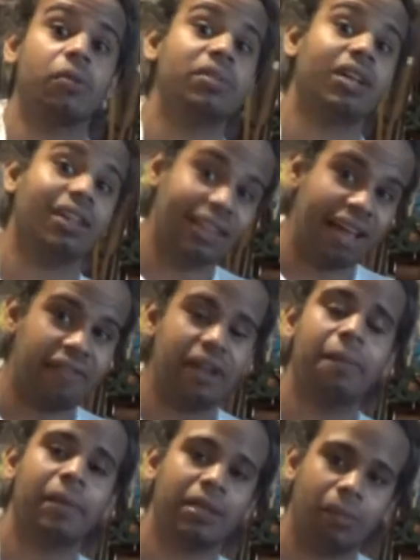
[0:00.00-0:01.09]
doesn't open until
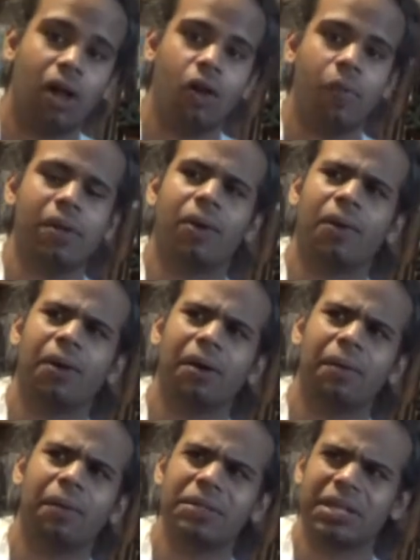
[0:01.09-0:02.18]
11, but the mall opened, or
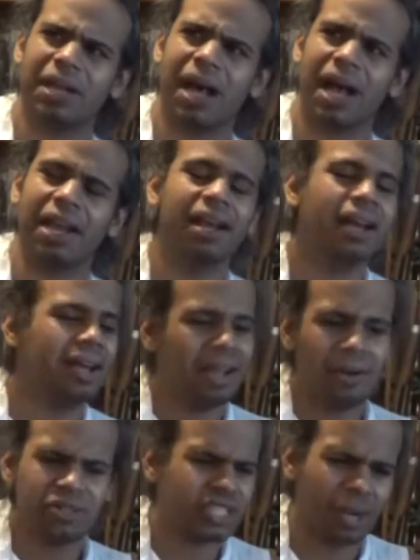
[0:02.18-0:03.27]
was it 9?
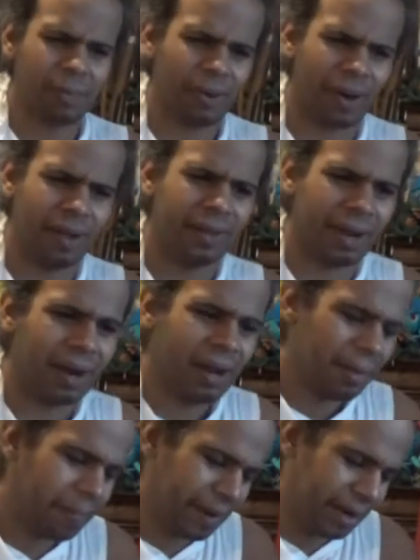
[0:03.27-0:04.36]
It was somewhere around there,
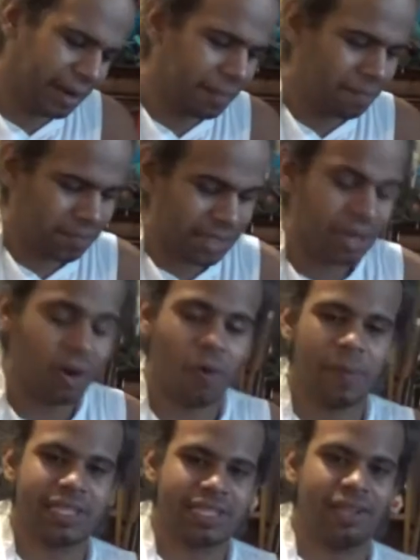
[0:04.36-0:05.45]
but didn't
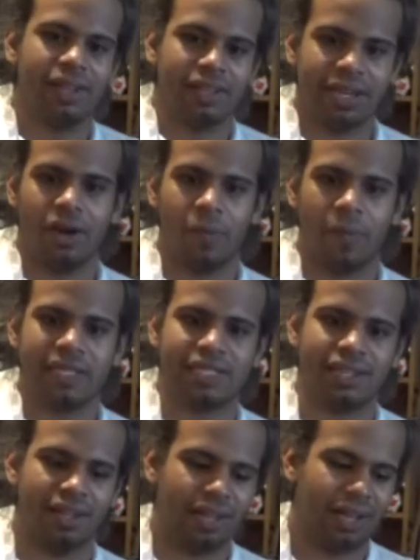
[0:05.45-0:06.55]
open till
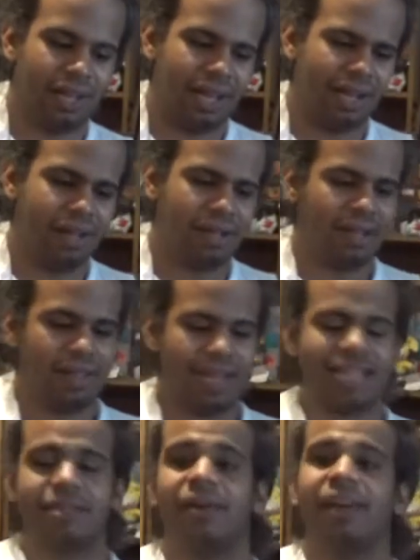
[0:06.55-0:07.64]

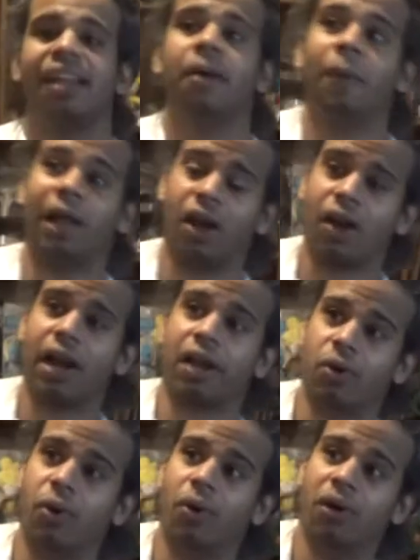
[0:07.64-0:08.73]
that point. We're like, all right,
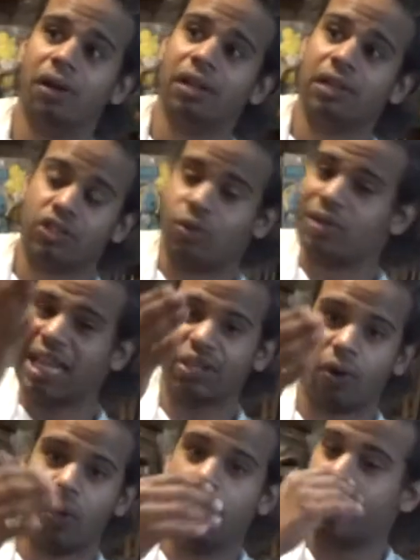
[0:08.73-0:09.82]
cool. As soon as that
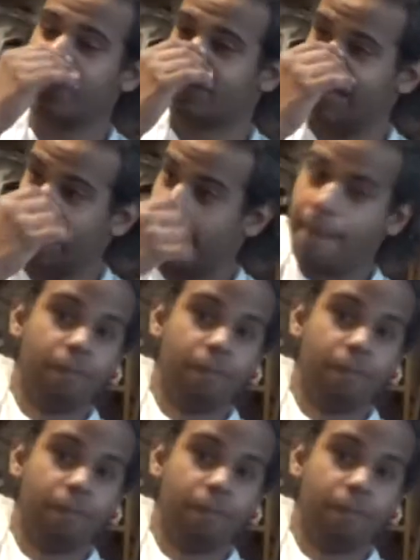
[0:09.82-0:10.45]
door opens,